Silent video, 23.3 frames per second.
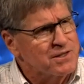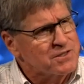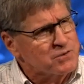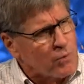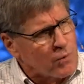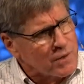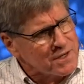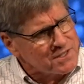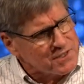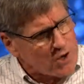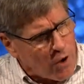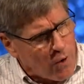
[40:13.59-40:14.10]
It's
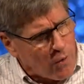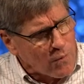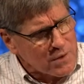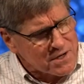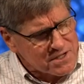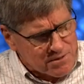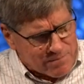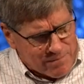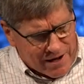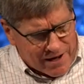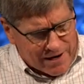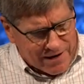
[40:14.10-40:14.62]
what it's
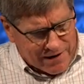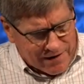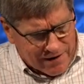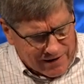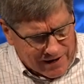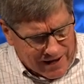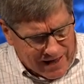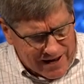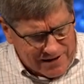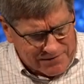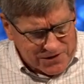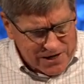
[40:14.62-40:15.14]
always about in
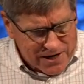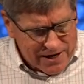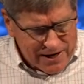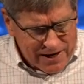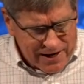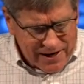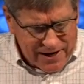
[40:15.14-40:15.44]
our lives.